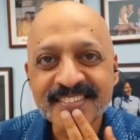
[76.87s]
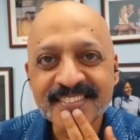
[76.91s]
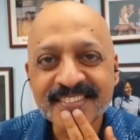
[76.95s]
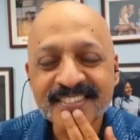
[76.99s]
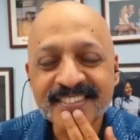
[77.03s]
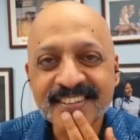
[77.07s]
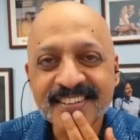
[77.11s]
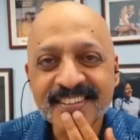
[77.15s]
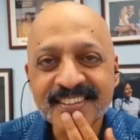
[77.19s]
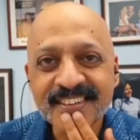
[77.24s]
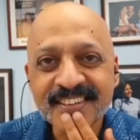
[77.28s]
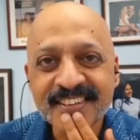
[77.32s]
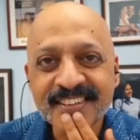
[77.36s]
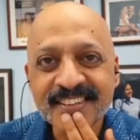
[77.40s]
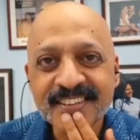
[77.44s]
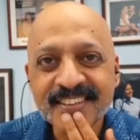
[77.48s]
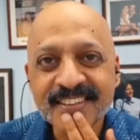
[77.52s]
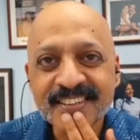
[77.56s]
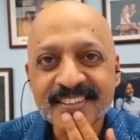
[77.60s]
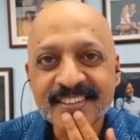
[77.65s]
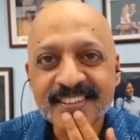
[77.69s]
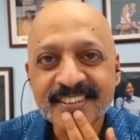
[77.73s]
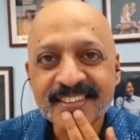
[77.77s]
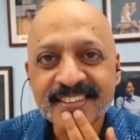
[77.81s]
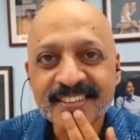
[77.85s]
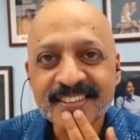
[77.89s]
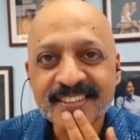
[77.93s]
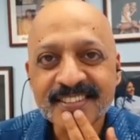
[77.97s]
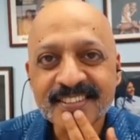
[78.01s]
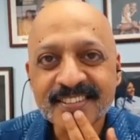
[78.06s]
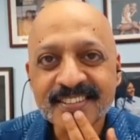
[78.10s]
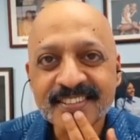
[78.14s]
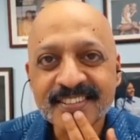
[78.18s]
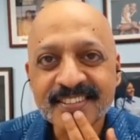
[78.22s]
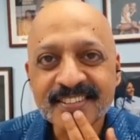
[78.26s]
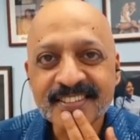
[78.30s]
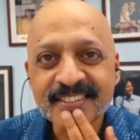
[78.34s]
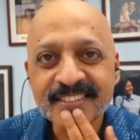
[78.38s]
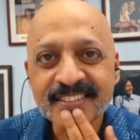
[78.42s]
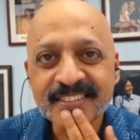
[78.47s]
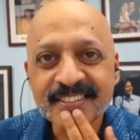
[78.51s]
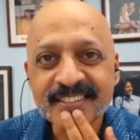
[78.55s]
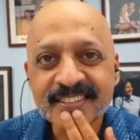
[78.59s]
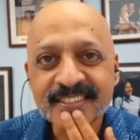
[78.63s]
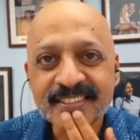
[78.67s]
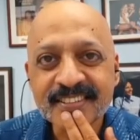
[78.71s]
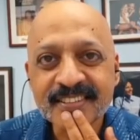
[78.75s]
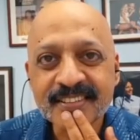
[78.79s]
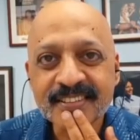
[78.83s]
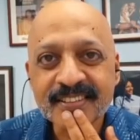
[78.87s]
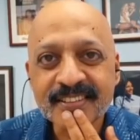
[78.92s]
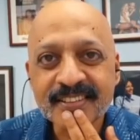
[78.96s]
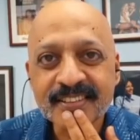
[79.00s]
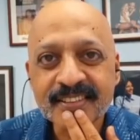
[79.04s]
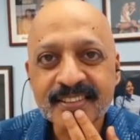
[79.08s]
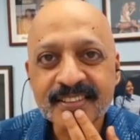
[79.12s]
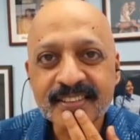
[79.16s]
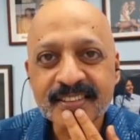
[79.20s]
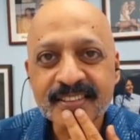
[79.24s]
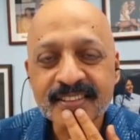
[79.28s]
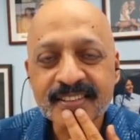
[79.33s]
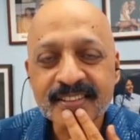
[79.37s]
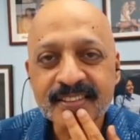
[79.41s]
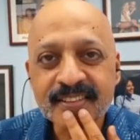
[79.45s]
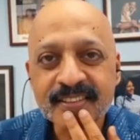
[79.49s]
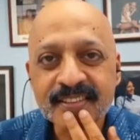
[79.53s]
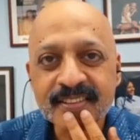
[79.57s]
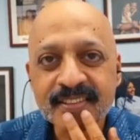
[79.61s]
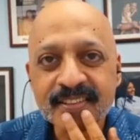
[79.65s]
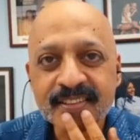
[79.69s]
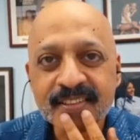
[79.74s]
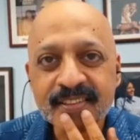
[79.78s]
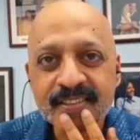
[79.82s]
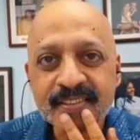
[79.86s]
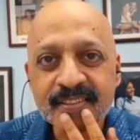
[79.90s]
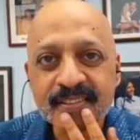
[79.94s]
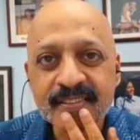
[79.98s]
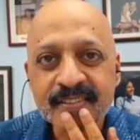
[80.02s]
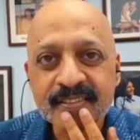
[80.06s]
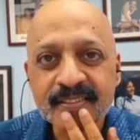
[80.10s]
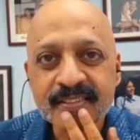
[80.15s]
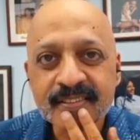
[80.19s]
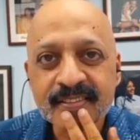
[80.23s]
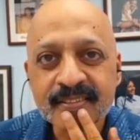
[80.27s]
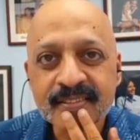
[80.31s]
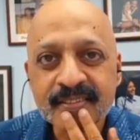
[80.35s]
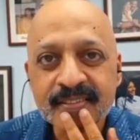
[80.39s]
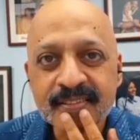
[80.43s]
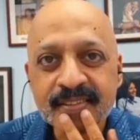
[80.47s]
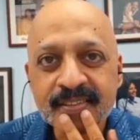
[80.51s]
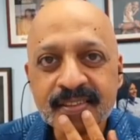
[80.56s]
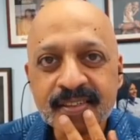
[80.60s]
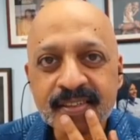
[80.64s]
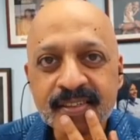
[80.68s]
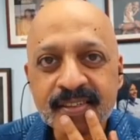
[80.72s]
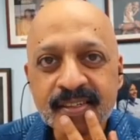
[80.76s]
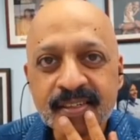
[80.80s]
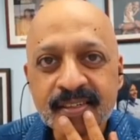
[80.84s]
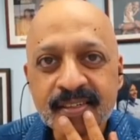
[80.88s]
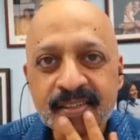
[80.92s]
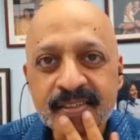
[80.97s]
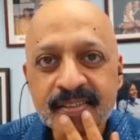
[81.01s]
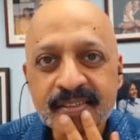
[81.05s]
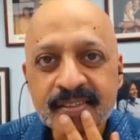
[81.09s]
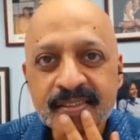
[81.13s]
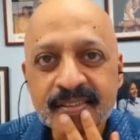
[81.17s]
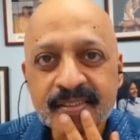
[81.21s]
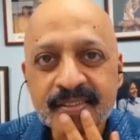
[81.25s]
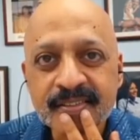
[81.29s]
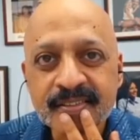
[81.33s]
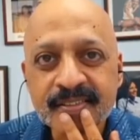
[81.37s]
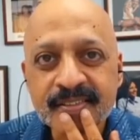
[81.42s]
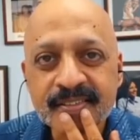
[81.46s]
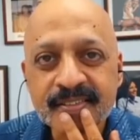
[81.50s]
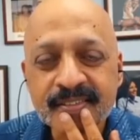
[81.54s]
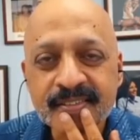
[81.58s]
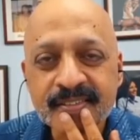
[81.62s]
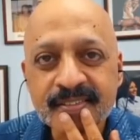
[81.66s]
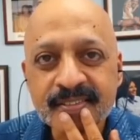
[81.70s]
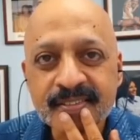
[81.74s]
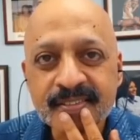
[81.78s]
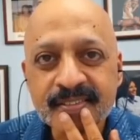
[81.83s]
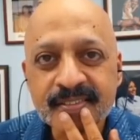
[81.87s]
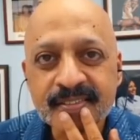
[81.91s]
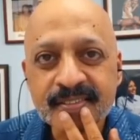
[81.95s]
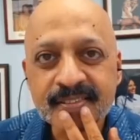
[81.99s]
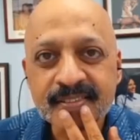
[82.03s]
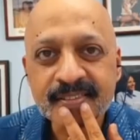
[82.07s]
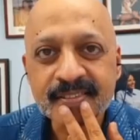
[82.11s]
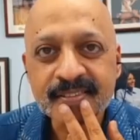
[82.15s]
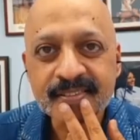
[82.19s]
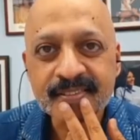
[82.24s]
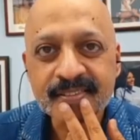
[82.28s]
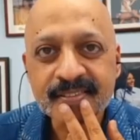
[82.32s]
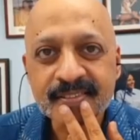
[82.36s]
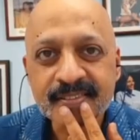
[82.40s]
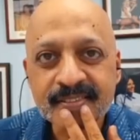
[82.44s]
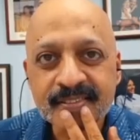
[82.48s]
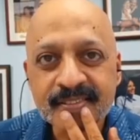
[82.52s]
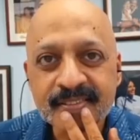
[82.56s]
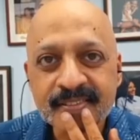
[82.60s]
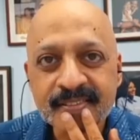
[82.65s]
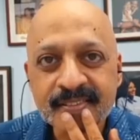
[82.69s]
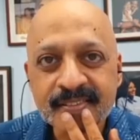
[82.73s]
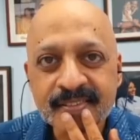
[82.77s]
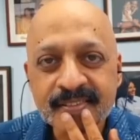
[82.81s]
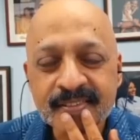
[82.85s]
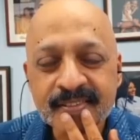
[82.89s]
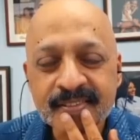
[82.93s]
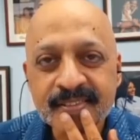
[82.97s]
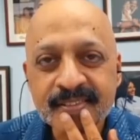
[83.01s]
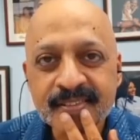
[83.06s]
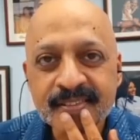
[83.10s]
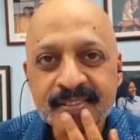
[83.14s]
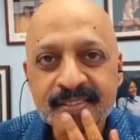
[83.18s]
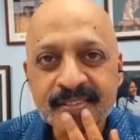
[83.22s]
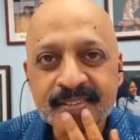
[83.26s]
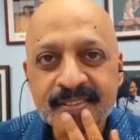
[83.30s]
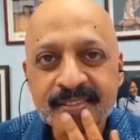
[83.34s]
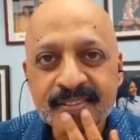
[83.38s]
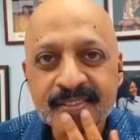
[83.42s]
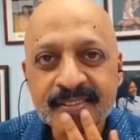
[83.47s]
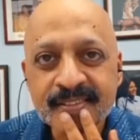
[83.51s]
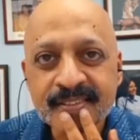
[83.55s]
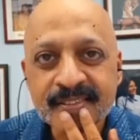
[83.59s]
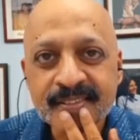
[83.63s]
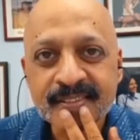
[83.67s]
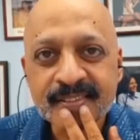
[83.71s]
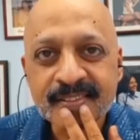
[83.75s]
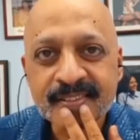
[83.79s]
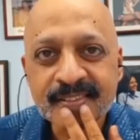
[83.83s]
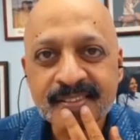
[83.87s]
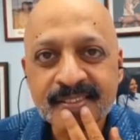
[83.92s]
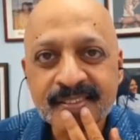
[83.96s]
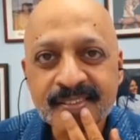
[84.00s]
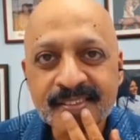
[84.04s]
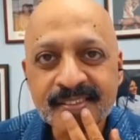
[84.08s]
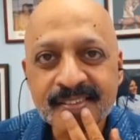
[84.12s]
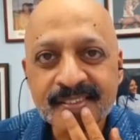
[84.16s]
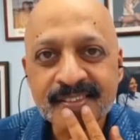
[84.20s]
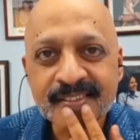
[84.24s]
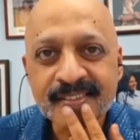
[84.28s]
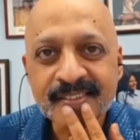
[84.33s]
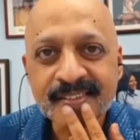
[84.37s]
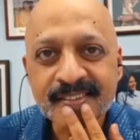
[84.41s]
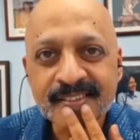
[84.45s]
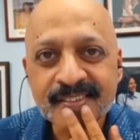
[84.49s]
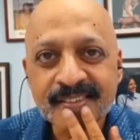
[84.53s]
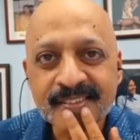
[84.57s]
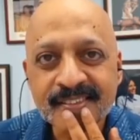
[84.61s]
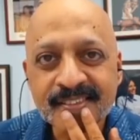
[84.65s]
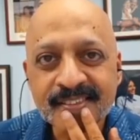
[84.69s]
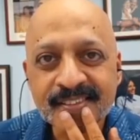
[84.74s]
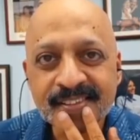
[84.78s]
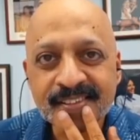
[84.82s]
This person isn't speaking.